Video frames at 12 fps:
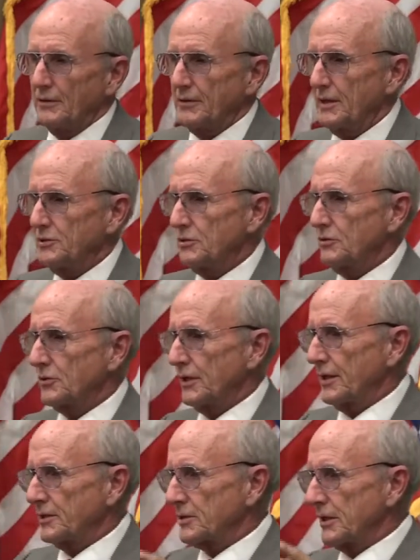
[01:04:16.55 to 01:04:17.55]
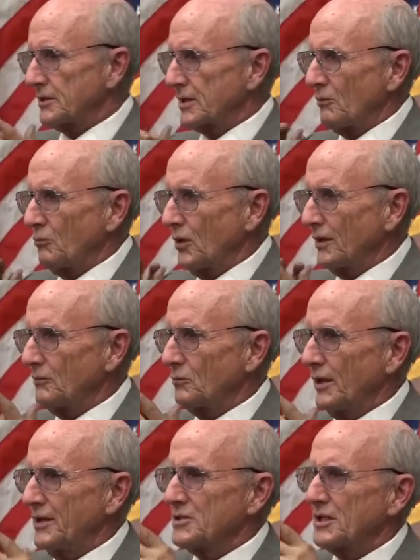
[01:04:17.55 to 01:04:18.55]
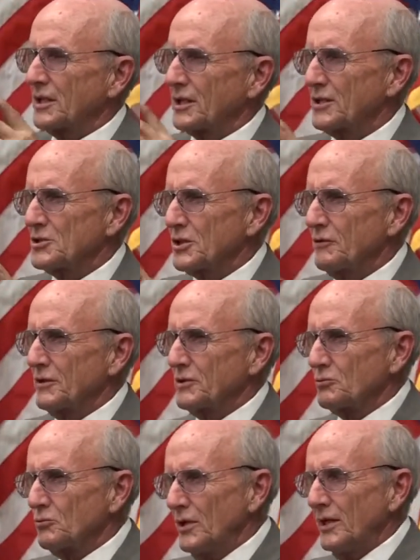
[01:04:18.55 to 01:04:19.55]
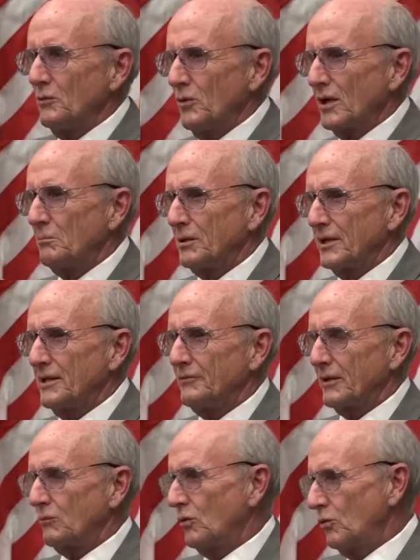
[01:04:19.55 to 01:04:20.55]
They do things and they say, what is it the conservatives really want to believe in?